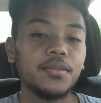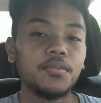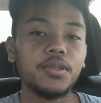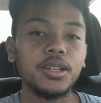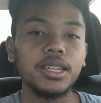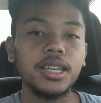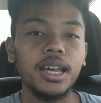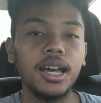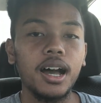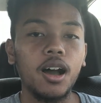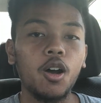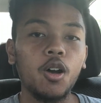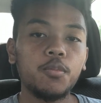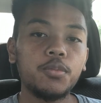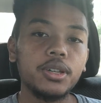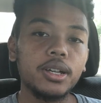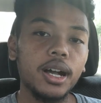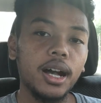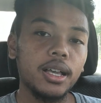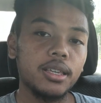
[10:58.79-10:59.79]
But yeah, I hope
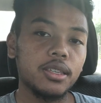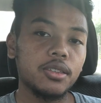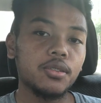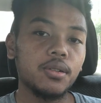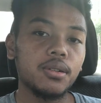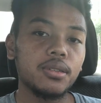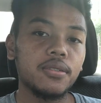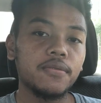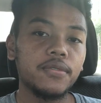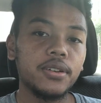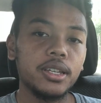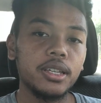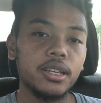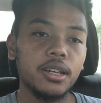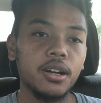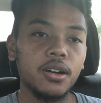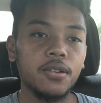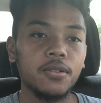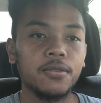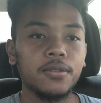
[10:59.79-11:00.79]
you guys enjoyed the
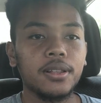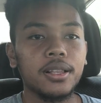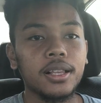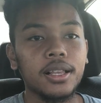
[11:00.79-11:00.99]
video.